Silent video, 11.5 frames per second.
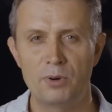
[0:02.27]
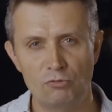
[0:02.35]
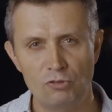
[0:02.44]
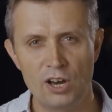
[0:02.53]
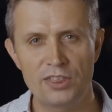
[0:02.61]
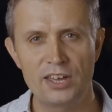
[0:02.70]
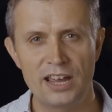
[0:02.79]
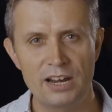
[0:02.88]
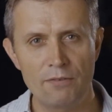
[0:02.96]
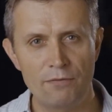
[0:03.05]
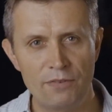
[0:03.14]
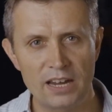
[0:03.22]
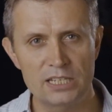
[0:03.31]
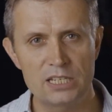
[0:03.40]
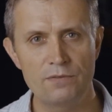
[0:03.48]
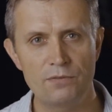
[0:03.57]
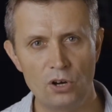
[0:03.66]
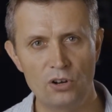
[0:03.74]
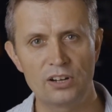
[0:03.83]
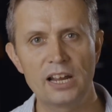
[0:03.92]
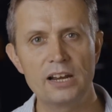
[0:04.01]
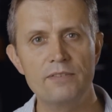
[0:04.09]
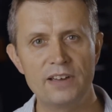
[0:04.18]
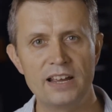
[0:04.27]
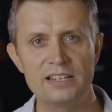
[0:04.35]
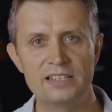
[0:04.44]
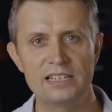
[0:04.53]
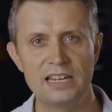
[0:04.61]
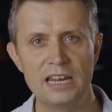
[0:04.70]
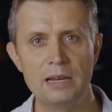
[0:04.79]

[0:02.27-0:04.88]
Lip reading: but rather an effective online event